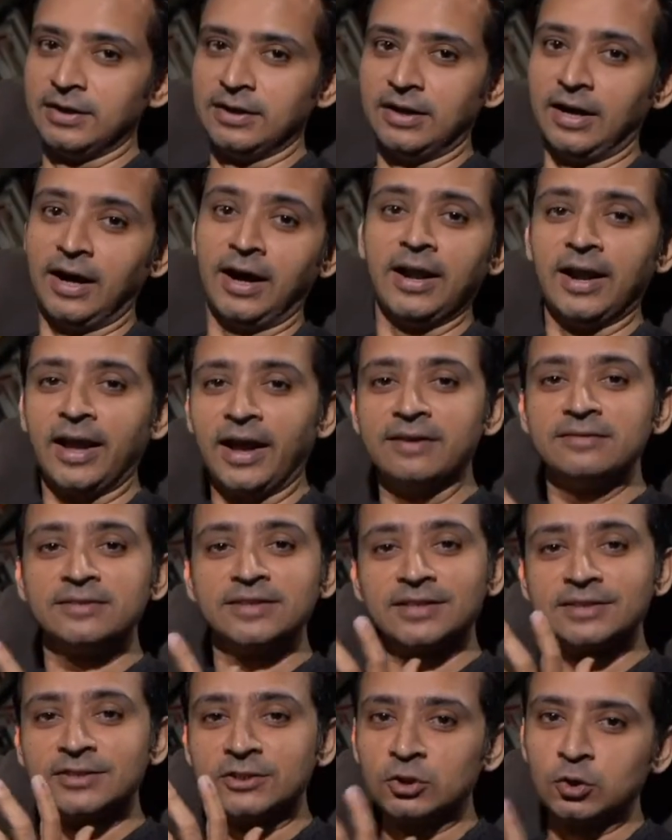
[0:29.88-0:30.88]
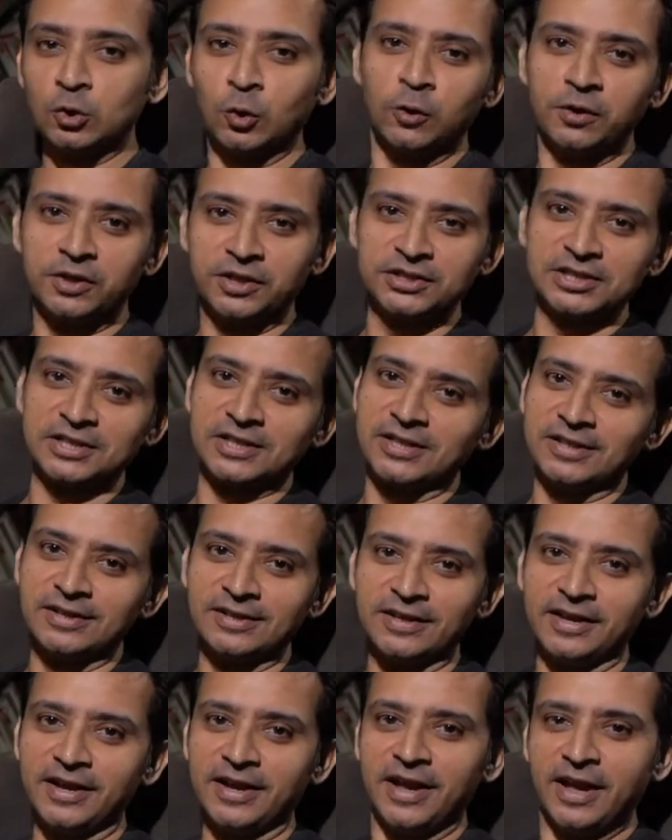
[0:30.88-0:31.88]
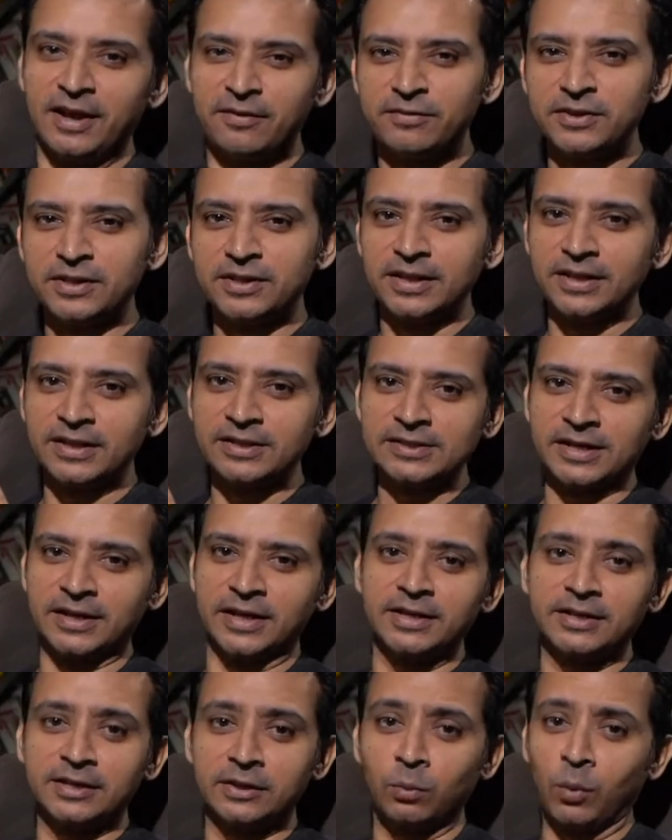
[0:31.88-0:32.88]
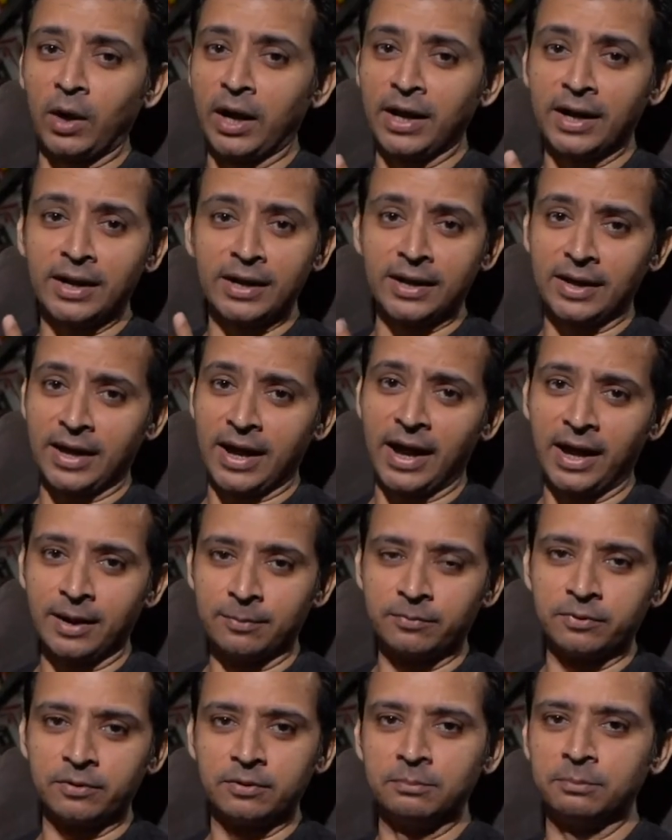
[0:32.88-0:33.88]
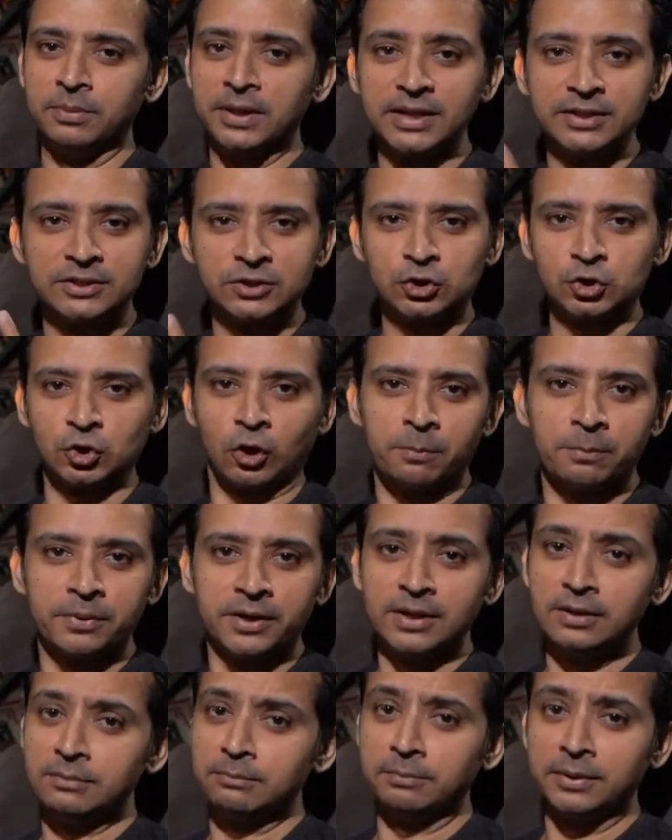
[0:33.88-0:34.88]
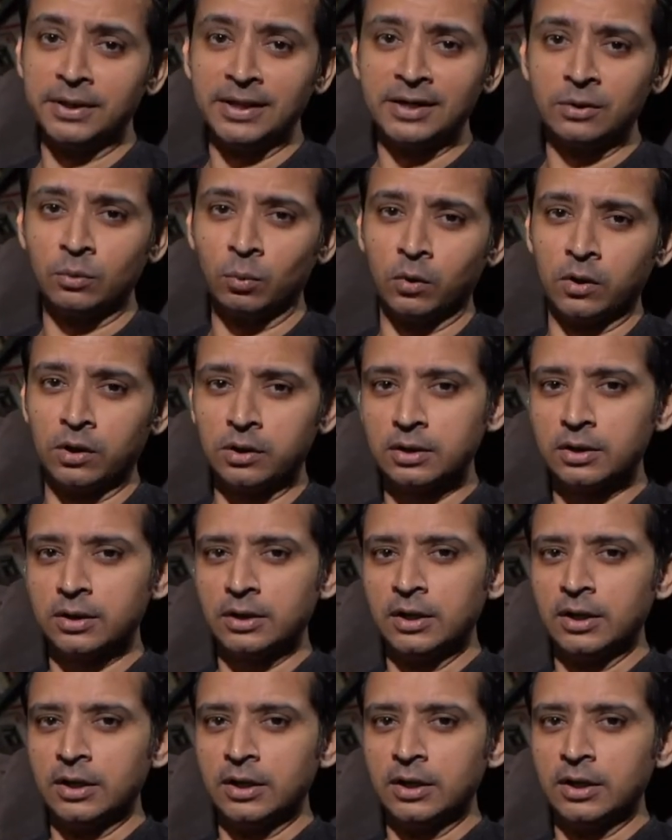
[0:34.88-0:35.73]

Our lives are so digital. Everything is connected via an app, be it shopping, be it work.